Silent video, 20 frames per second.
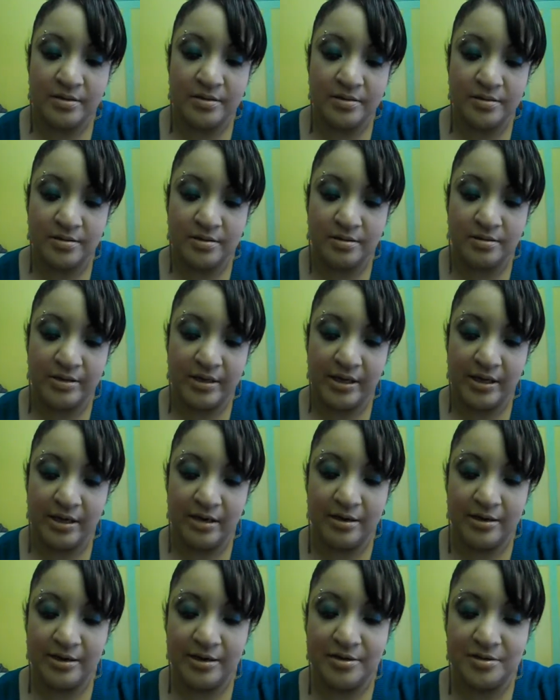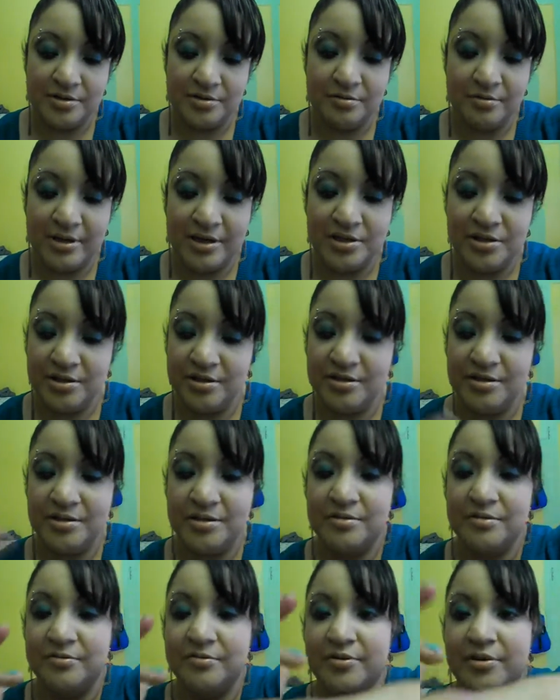so here are your
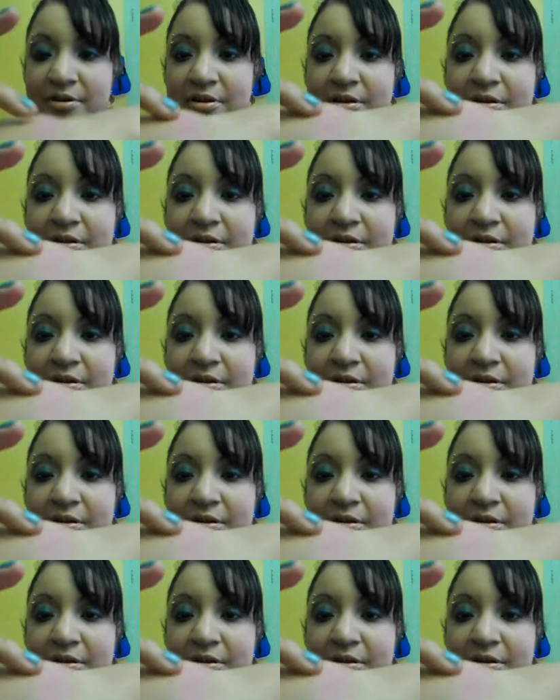swatches for